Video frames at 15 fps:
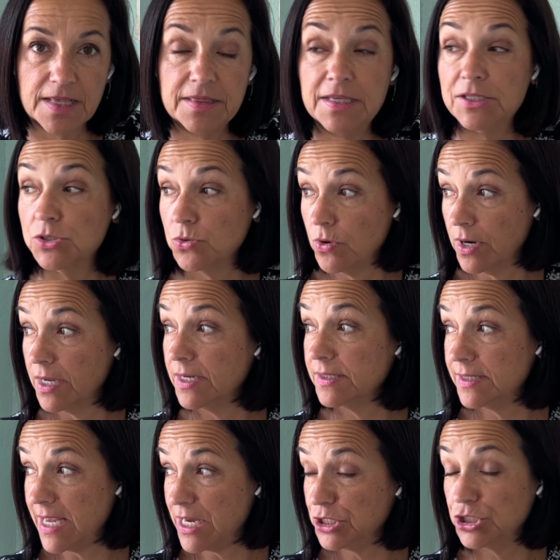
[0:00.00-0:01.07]
This
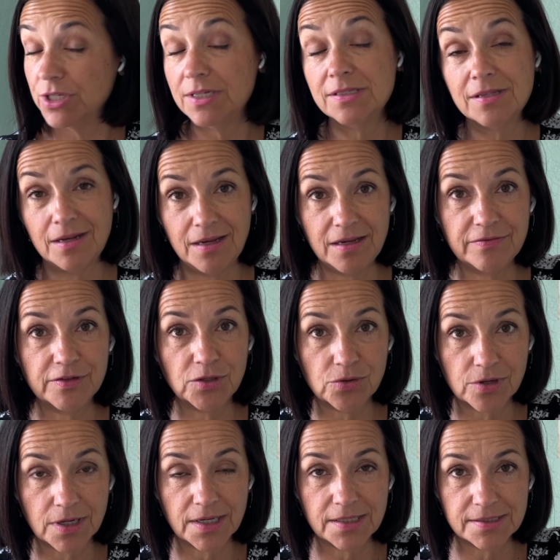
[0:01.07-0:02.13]
organization is an evil
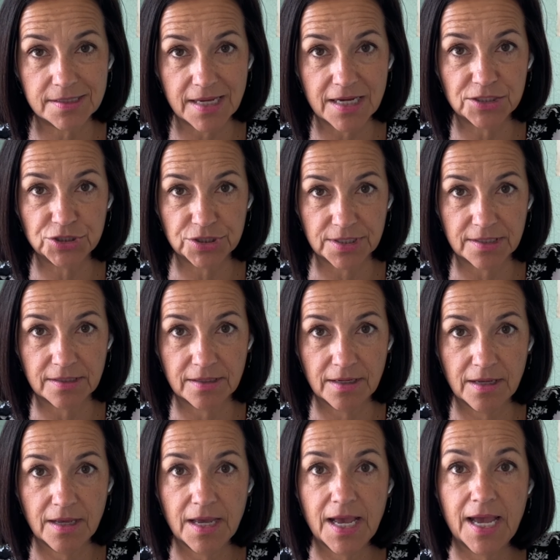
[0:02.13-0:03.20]
organization
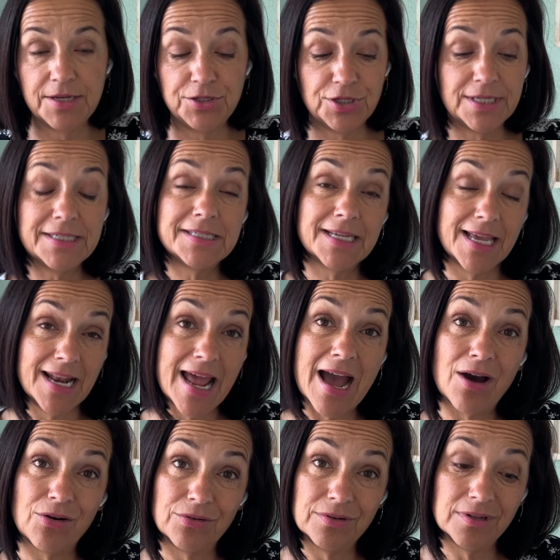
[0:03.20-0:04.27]
and you need to get
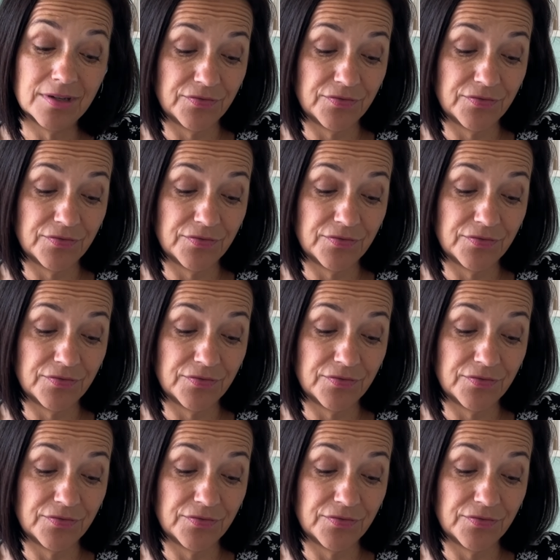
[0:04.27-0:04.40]
out.